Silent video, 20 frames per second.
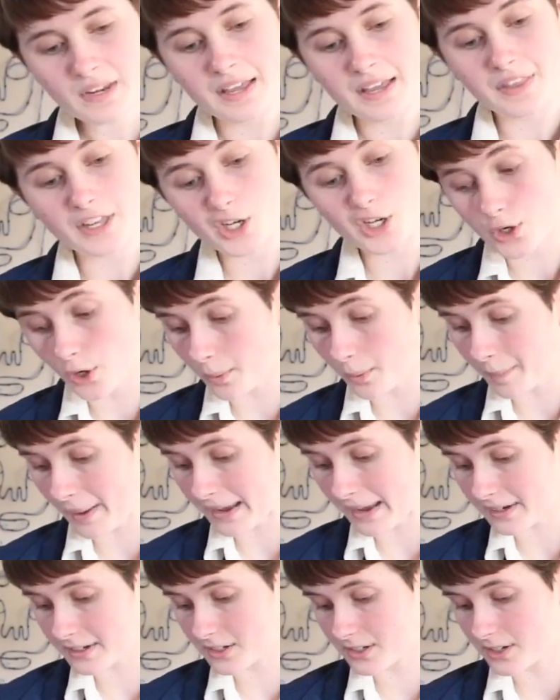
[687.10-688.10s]
And then you go
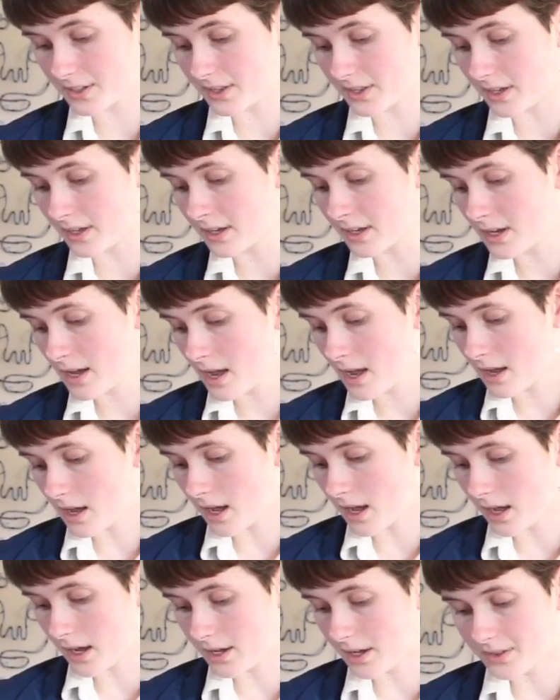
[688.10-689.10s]
back to the
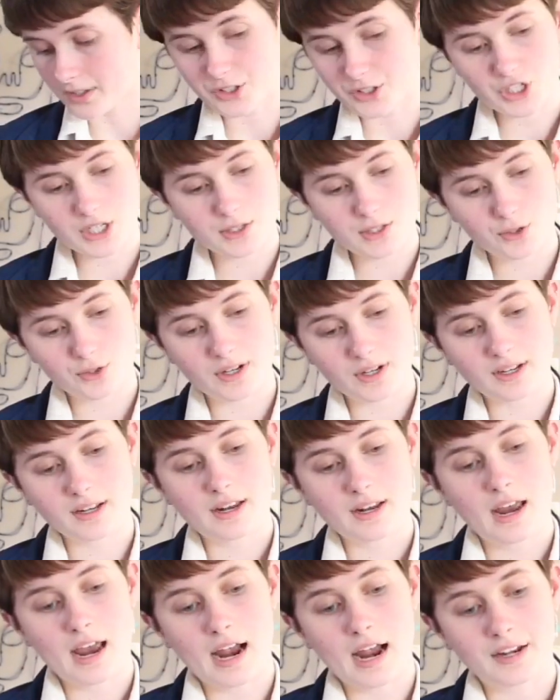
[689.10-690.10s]
G
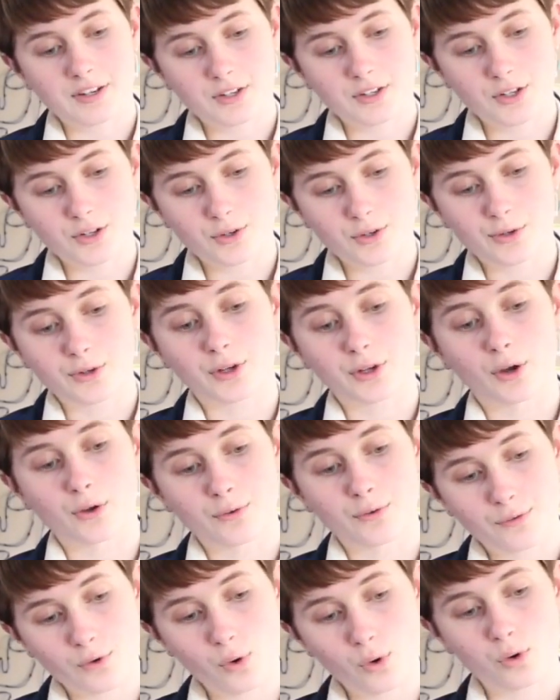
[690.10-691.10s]
string and you
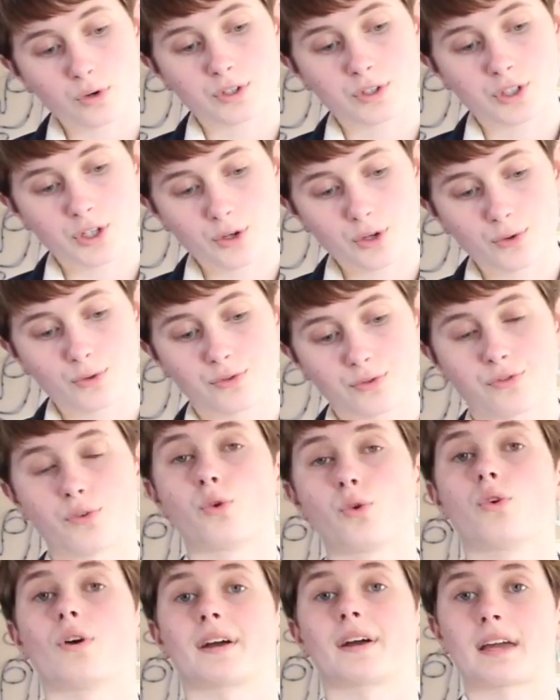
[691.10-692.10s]
go 4, 2,
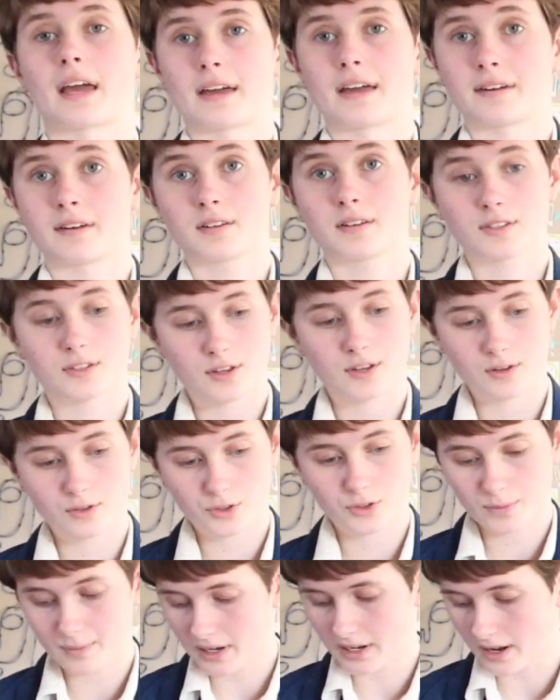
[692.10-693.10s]
4 again. So
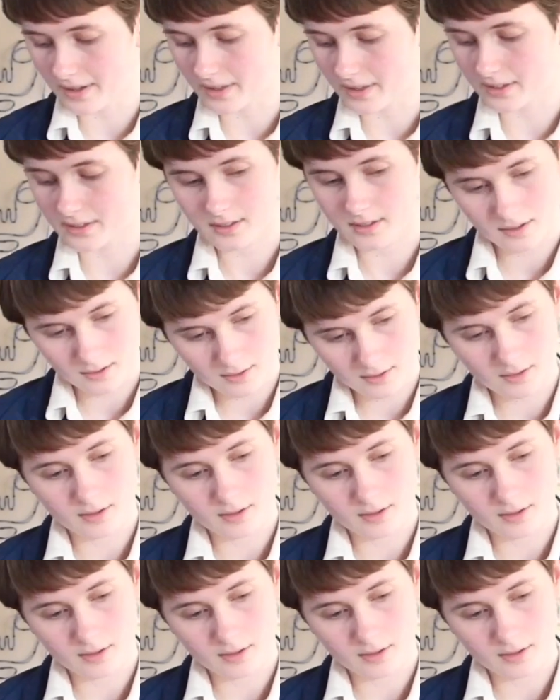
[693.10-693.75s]
it should be like this.